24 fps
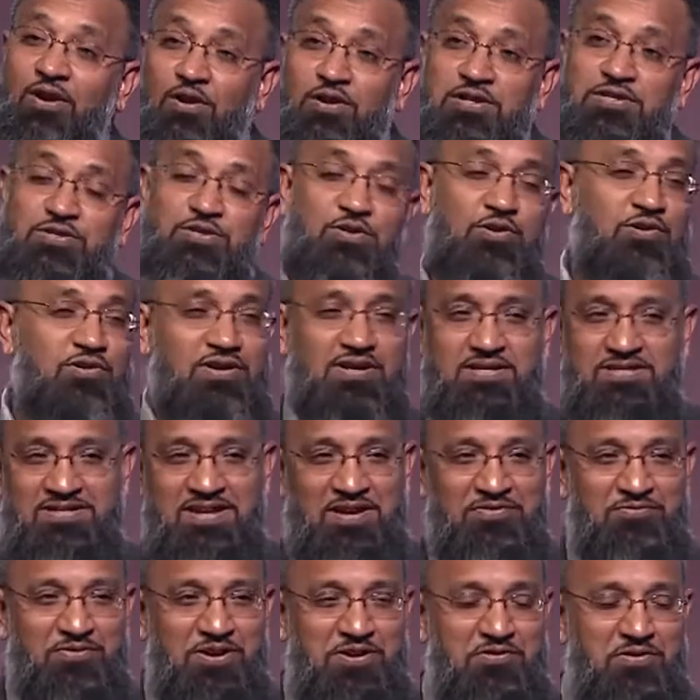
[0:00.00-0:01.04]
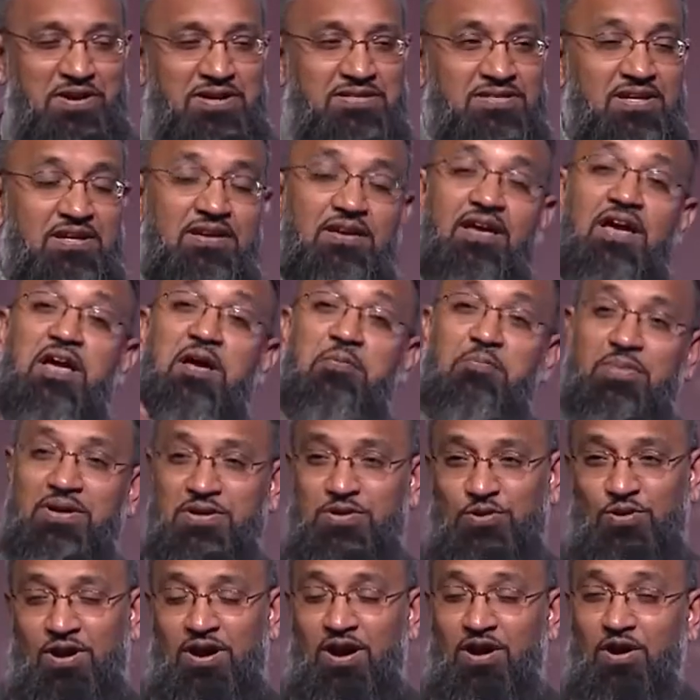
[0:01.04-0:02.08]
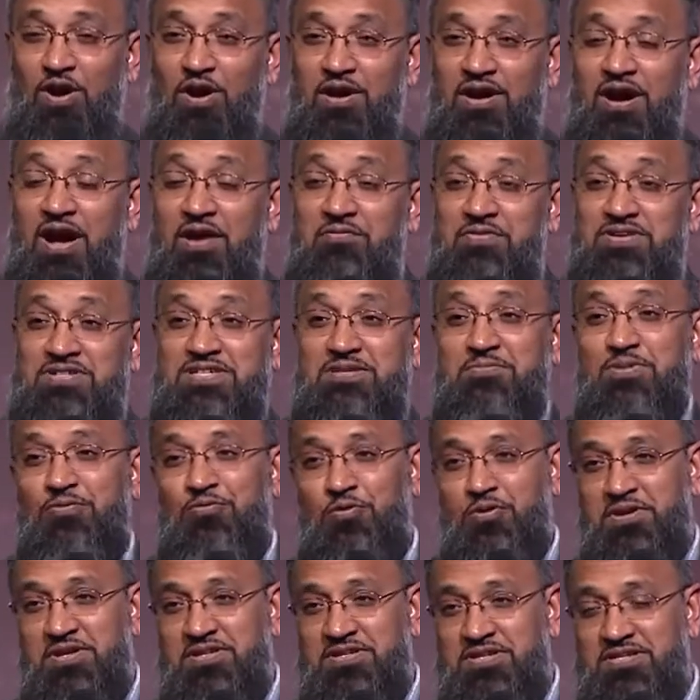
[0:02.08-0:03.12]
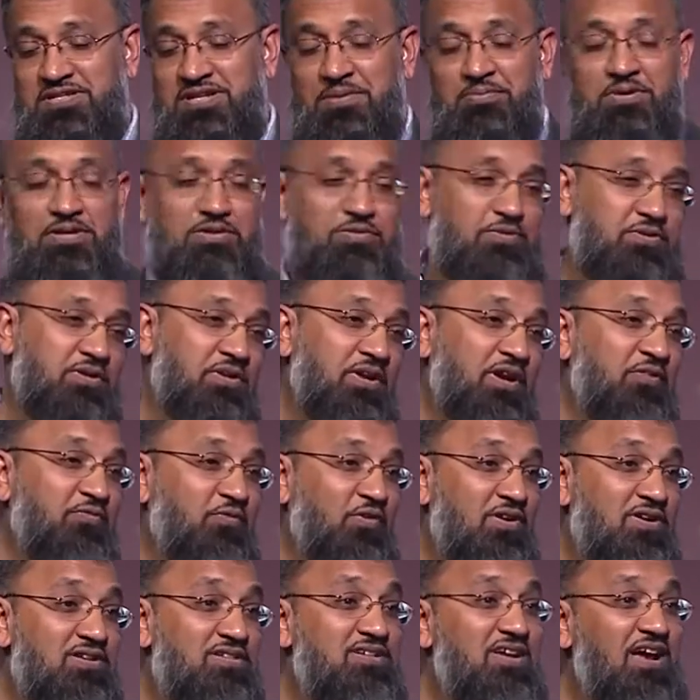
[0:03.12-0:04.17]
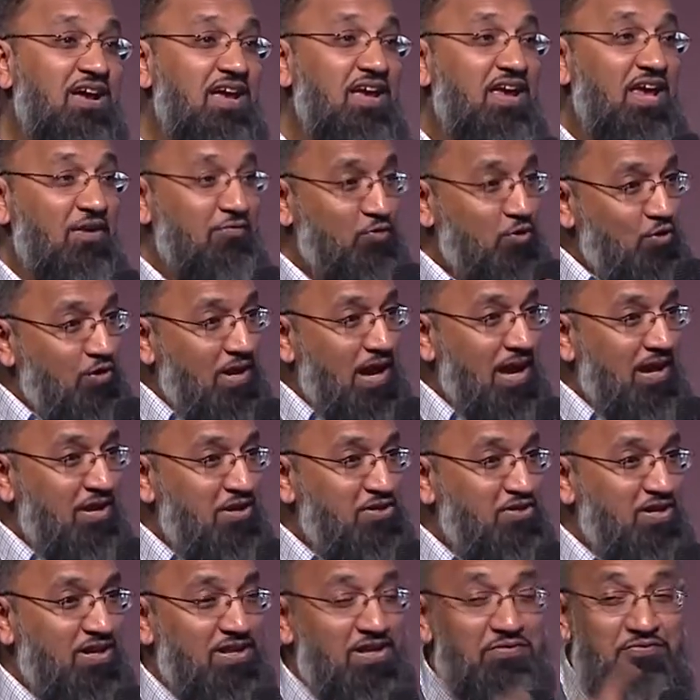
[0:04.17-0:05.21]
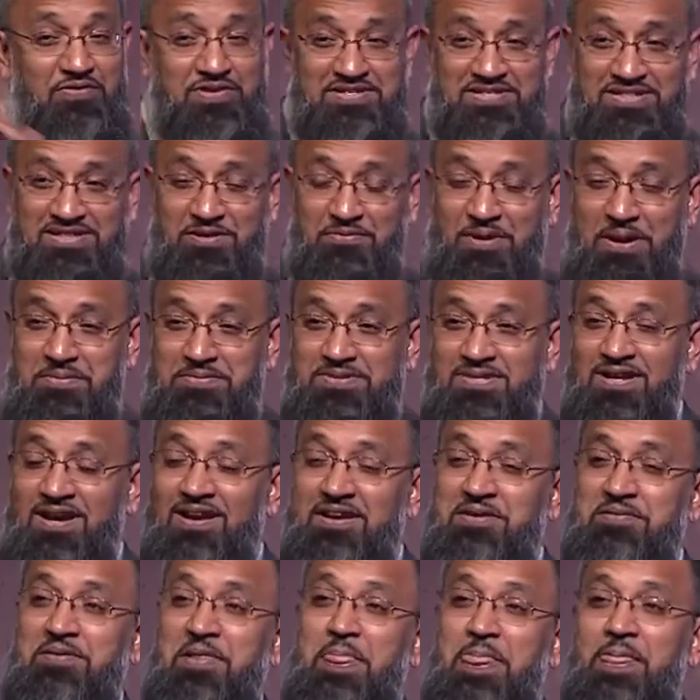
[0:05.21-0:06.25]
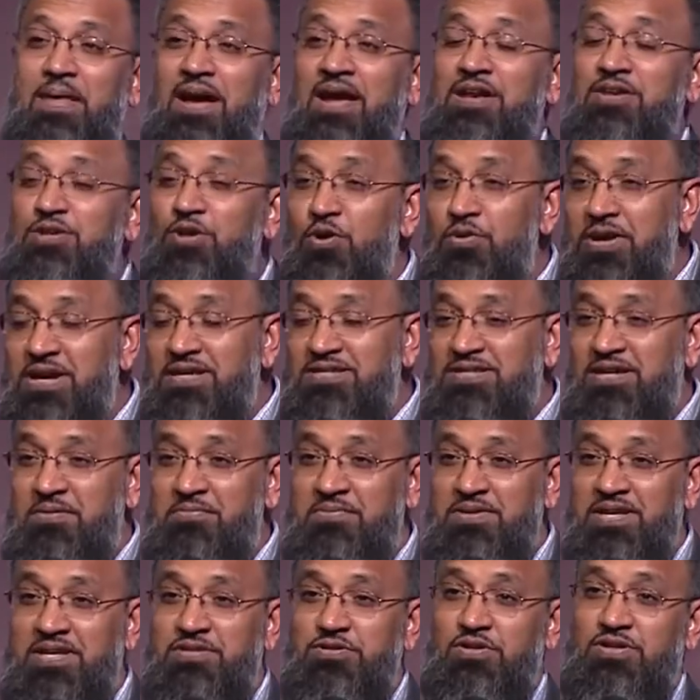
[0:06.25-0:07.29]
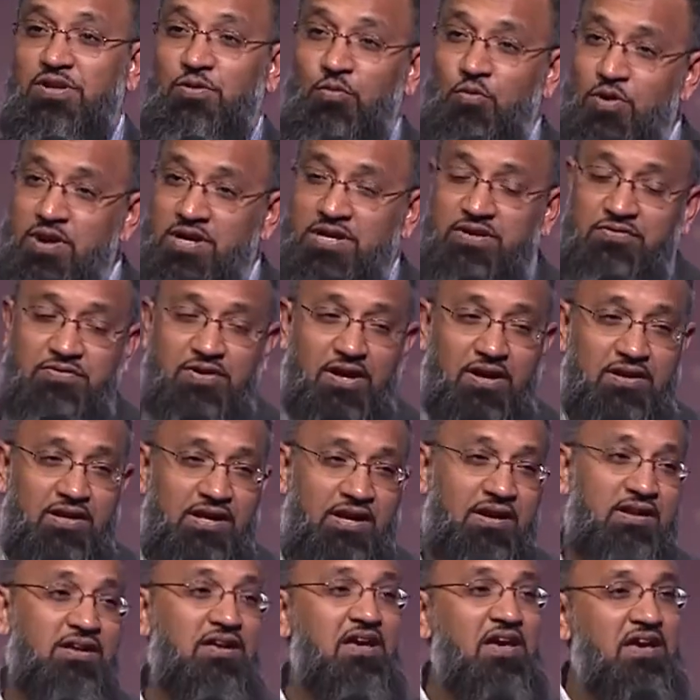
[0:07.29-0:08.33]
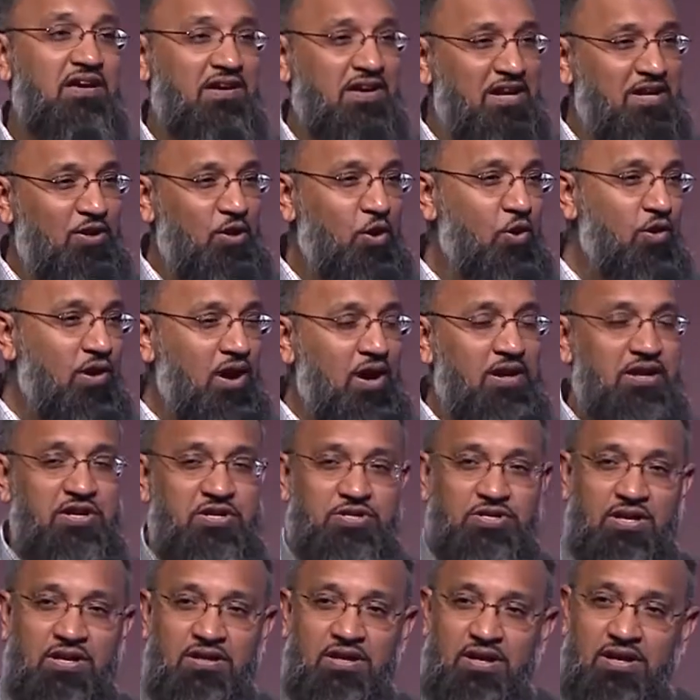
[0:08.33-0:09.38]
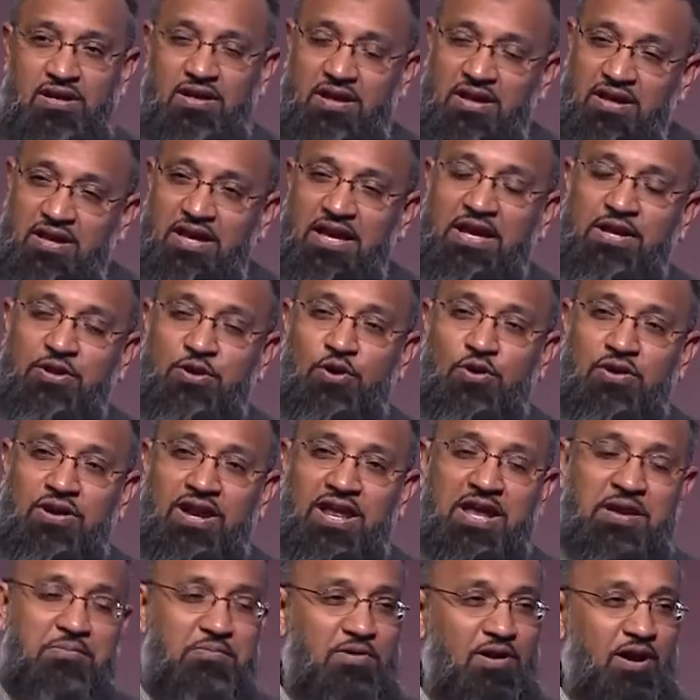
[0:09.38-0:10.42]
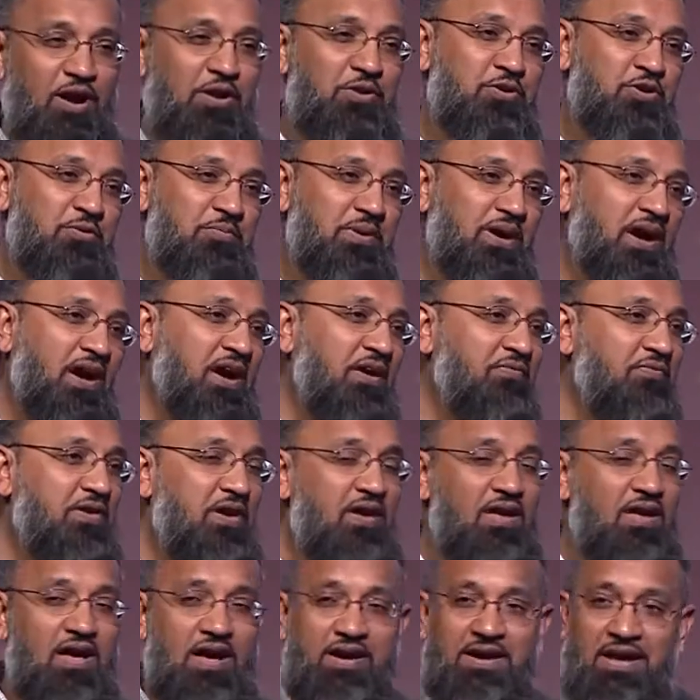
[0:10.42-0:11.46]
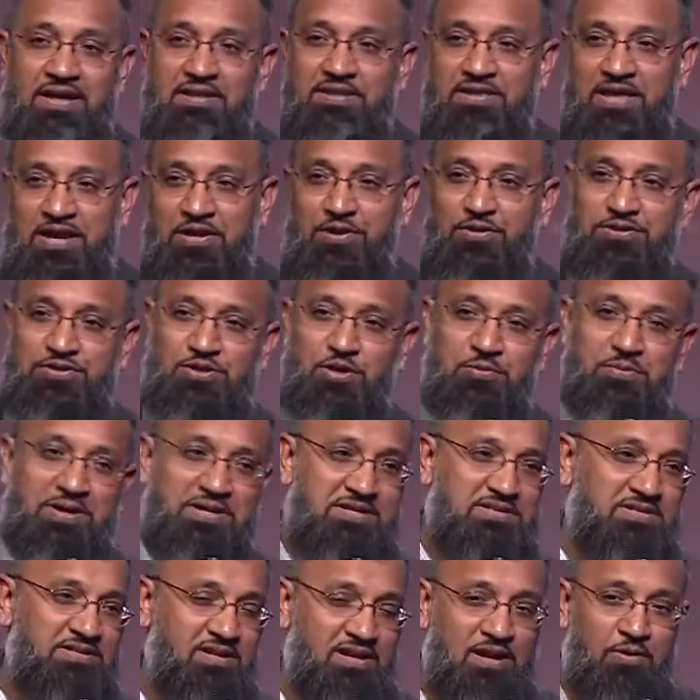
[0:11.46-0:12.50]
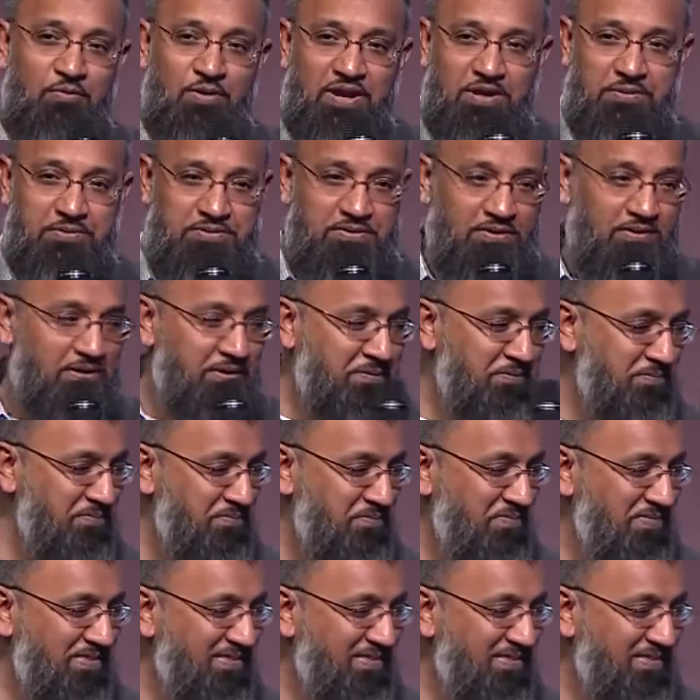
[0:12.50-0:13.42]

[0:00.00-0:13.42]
And also, it's not fundraising, but you obviously before the December 31st, if you can, inshallah, visit the website and donate something so the work of Yaqeen can go on, inshallah, in your name, on your behalf. Again, thank you so much. Salam alaikum All